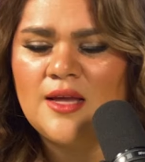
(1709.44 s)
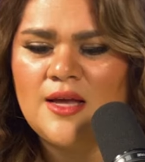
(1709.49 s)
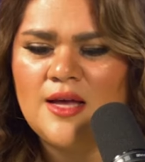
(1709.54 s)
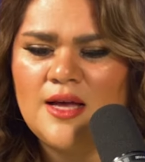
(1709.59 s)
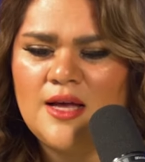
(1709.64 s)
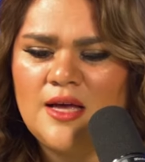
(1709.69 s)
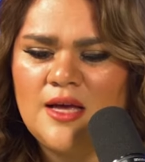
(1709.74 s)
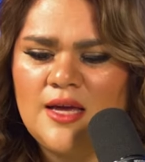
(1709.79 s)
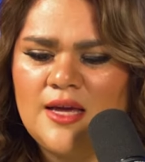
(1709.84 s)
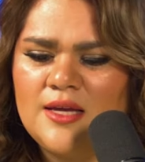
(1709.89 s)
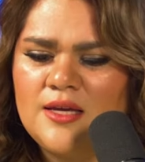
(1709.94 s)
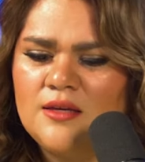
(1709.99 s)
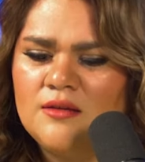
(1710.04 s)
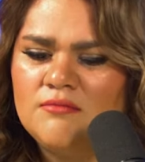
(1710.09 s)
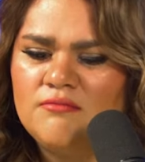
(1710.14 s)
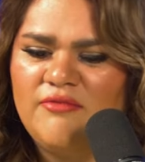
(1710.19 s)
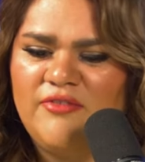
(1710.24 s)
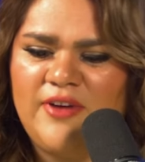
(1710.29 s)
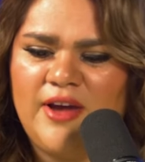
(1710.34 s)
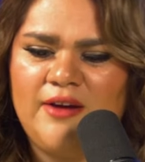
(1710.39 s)
Uh, it
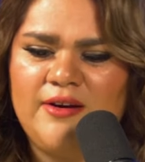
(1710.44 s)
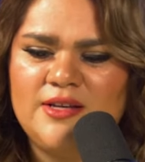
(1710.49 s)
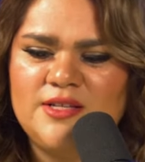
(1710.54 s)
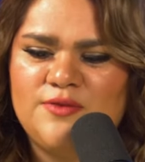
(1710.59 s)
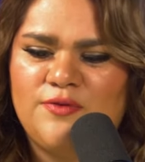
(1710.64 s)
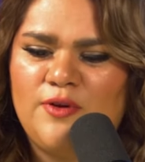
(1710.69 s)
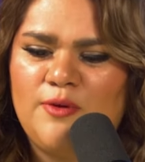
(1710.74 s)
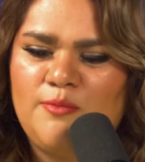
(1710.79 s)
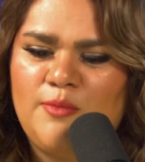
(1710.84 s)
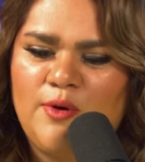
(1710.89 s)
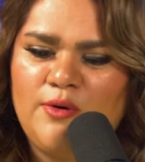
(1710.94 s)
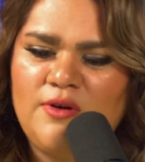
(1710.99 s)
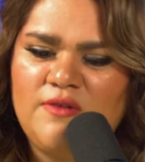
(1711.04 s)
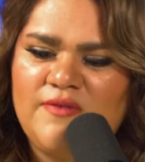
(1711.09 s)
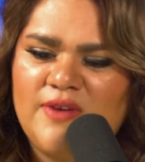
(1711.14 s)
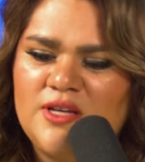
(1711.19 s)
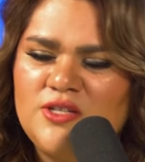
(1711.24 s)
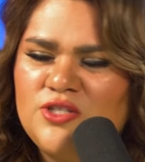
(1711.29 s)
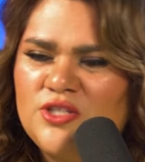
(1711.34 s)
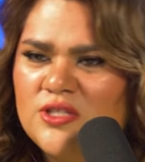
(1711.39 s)
varies from
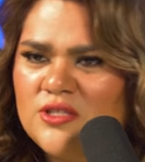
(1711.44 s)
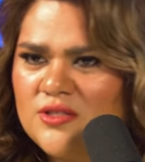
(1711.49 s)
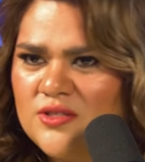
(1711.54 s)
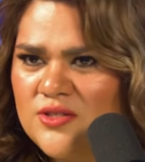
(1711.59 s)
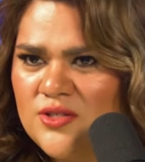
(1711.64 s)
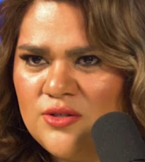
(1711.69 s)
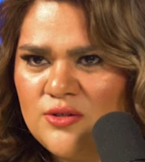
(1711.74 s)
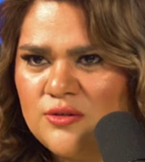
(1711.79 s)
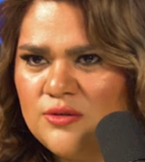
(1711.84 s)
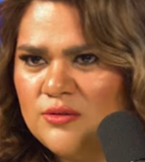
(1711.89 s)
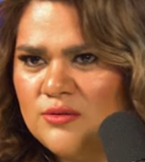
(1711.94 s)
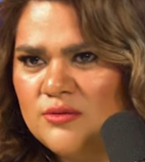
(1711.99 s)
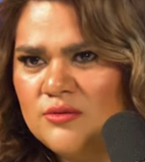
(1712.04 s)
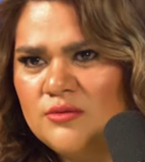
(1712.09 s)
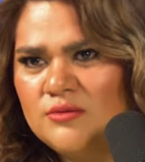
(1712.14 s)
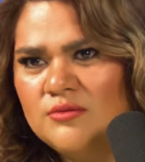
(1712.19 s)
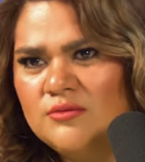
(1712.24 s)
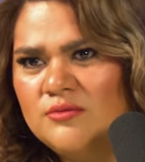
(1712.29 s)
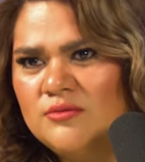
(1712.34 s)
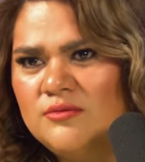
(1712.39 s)
motivation
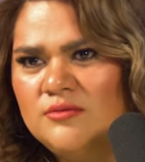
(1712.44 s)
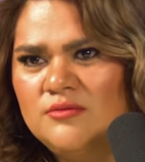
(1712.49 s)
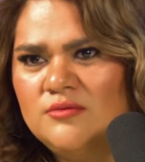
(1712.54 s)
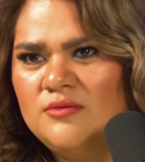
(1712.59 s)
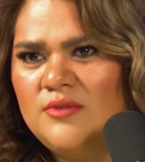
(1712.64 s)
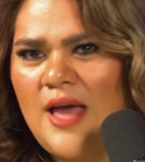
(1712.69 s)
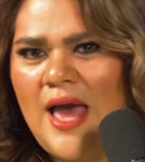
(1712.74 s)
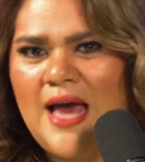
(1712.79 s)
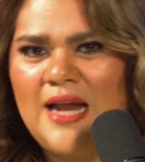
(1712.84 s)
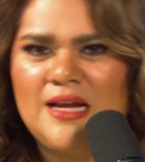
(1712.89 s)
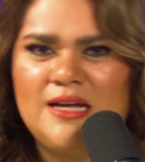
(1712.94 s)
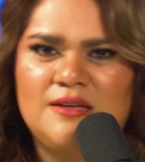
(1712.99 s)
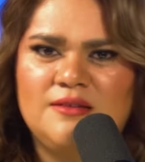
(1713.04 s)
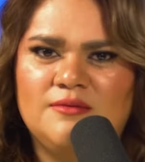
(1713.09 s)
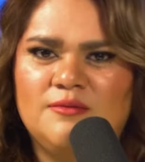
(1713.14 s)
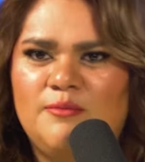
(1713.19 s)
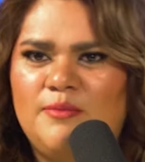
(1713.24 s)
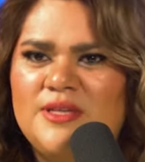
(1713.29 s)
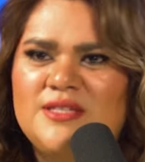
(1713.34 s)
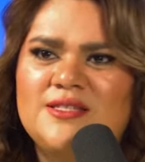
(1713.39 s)
to
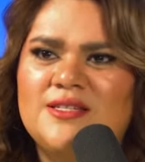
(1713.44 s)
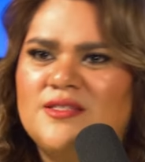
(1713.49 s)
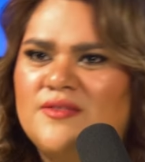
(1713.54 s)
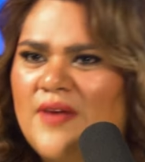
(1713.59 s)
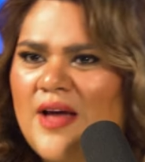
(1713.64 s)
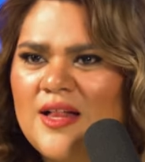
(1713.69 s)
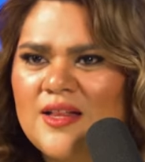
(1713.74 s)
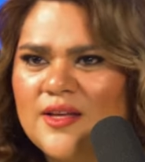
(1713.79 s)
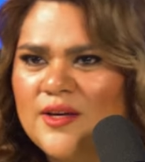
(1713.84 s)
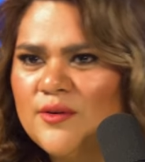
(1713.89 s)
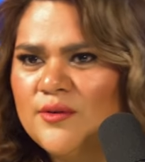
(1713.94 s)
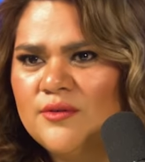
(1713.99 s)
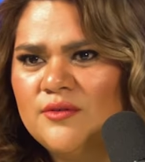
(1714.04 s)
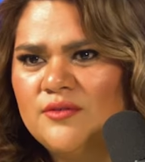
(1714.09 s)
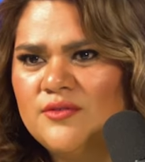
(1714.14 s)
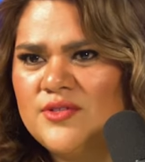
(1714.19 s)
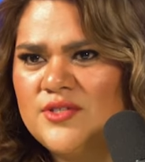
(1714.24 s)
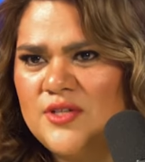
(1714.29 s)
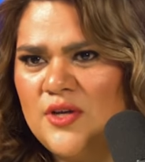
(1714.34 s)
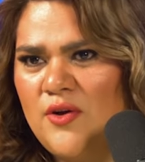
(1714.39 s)
adding business value.
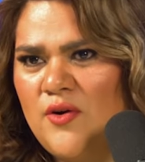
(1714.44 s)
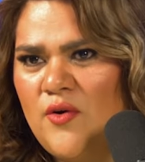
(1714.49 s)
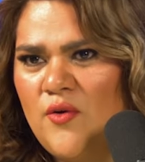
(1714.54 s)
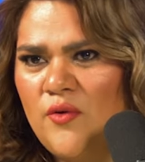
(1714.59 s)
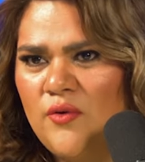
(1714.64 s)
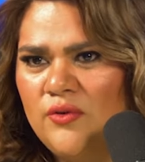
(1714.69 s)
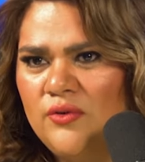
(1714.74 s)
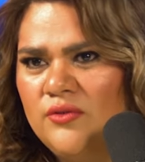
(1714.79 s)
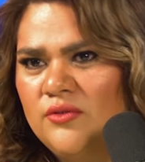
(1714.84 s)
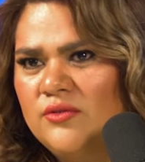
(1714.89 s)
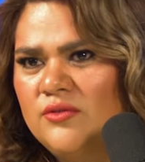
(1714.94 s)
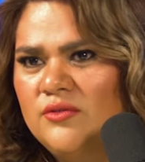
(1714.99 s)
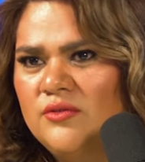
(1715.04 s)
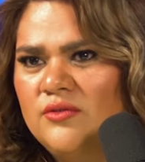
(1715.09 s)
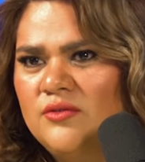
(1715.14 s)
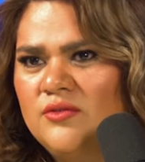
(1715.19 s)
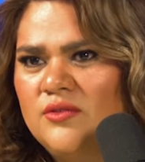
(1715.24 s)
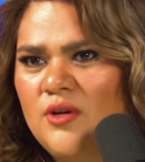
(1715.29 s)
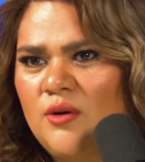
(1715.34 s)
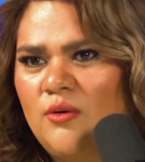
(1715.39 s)
So
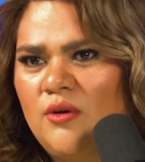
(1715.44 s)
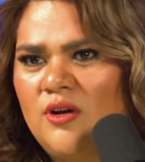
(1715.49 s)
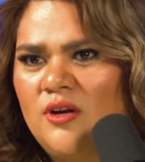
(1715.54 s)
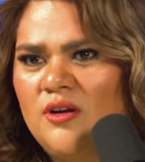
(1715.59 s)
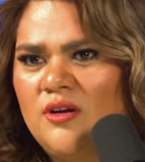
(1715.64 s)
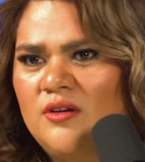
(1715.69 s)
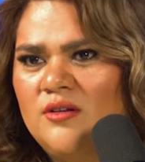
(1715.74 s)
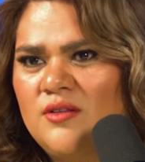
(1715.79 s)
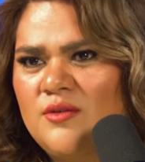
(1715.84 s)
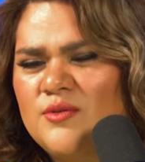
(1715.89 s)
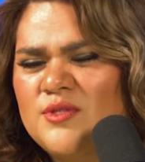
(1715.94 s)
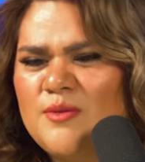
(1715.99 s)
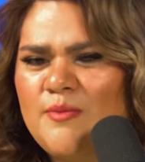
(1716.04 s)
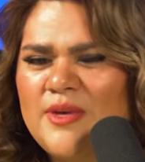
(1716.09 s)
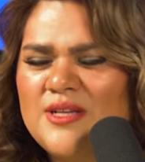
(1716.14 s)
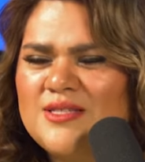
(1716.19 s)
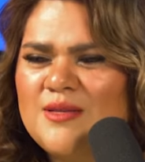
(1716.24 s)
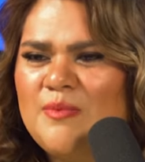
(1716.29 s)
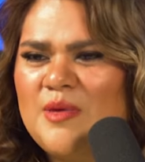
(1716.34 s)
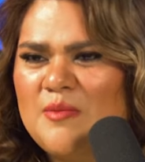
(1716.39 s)
there were there was a
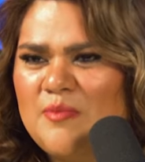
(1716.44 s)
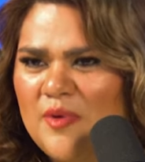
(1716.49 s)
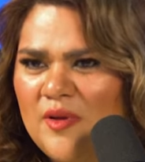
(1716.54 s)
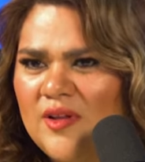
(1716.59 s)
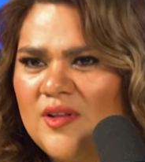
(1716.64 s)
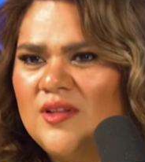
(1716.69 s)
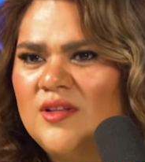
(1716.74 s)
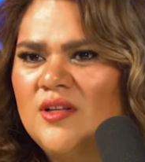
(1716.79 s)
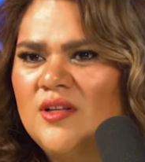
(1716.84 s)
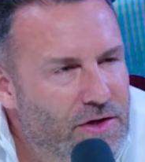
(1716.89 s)
mix of people.